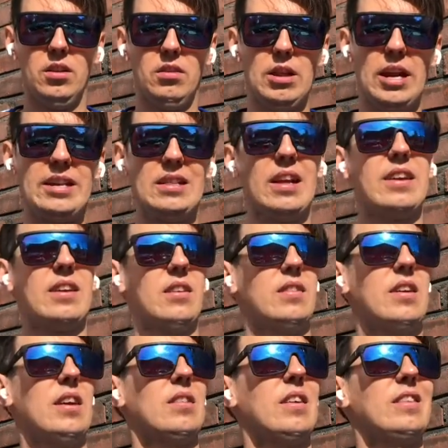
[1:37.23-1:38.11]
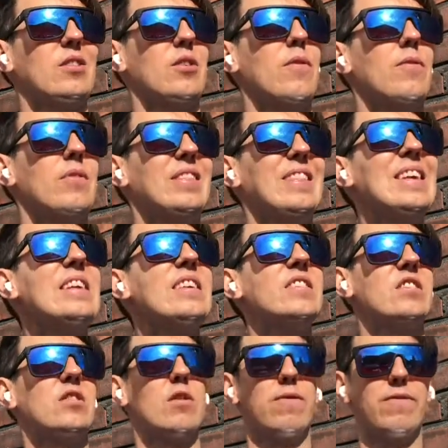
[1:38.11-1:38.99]
like the
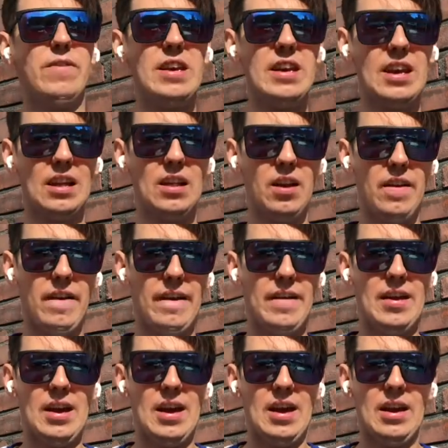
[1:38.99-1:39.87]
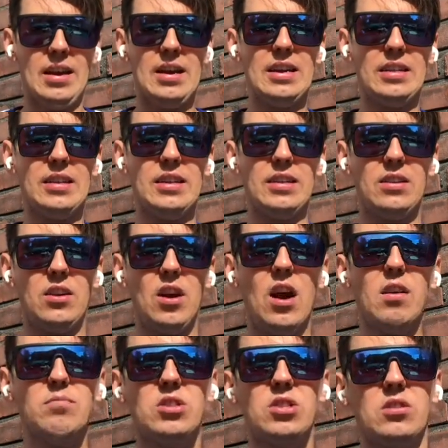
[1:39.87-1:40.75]
things you feel, it
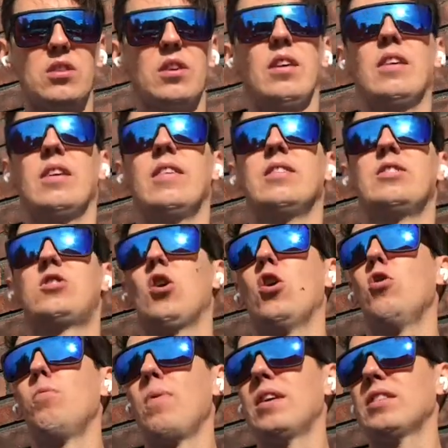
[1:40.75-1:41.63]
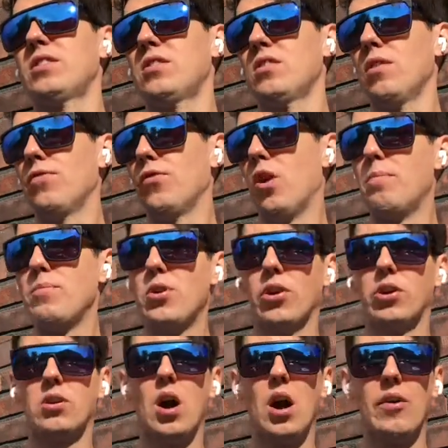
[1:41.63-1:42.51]
comes so much from
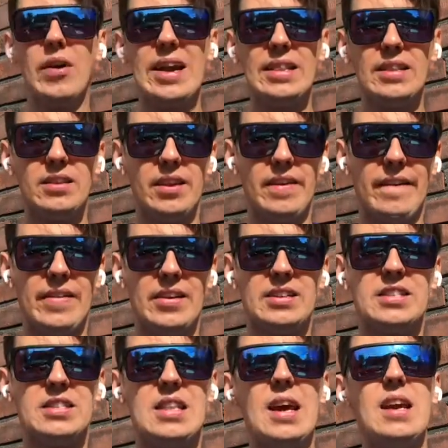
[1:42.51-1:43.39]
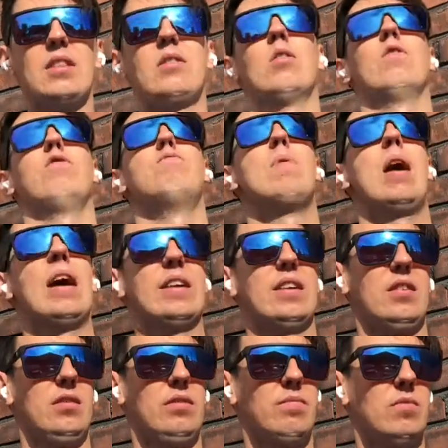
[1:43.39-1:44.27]
your current state of
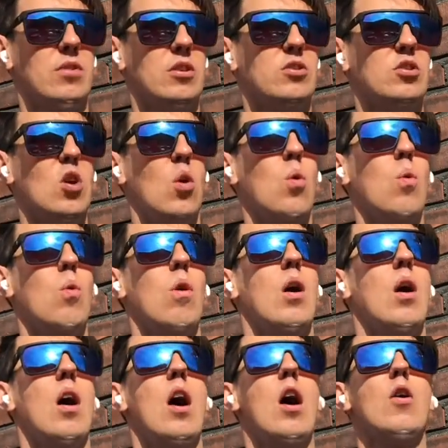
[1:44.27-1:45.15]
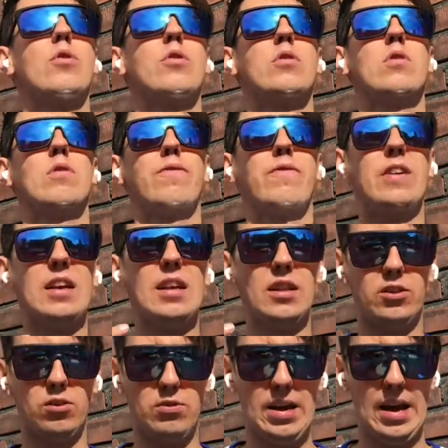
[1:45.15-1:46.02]
mind. So how do you
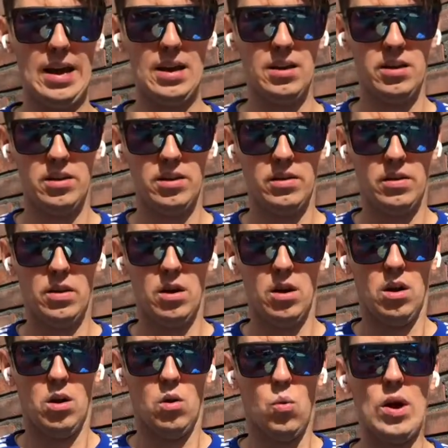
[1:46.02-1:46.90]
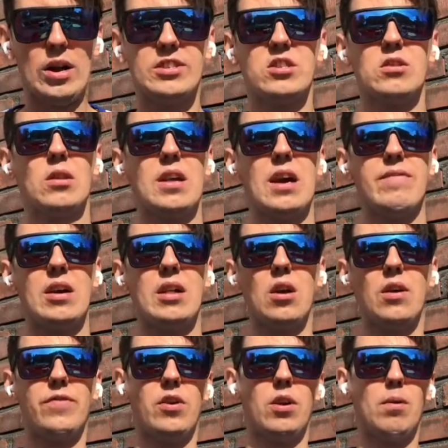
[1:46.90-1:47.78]
feel today? What's the
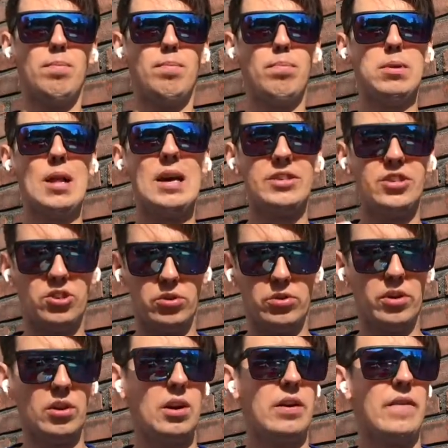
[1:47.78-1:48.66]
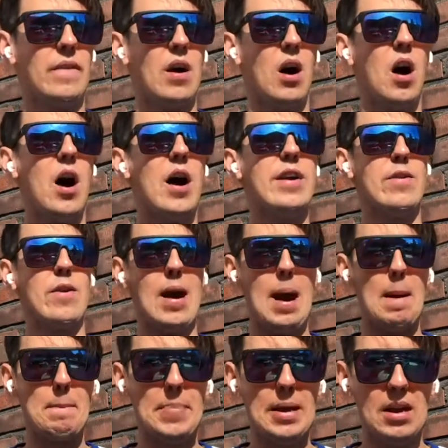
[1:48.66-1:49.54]
level of your blood sugar? Are you
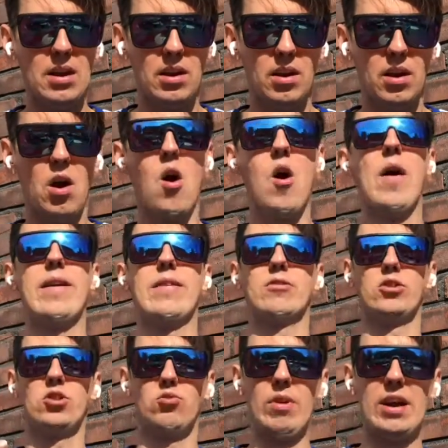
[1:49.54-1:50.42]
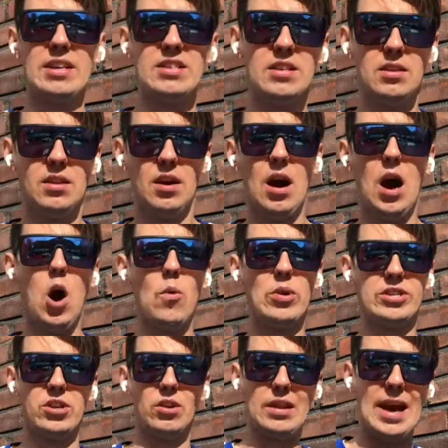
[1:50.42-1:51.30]
happy? Are you stressed? How
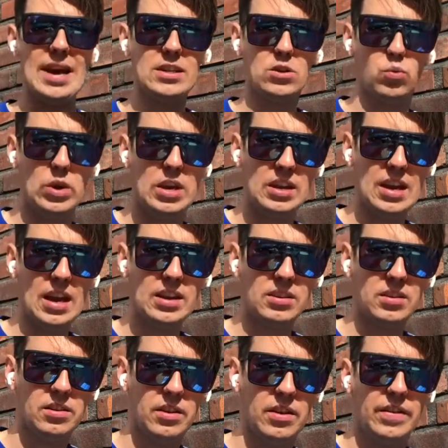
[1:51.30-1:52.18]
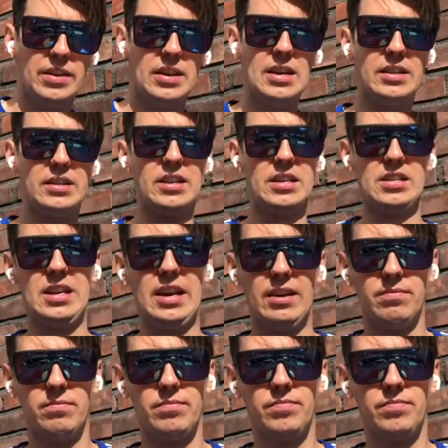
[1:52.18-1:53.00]
was your last weekend? Etc.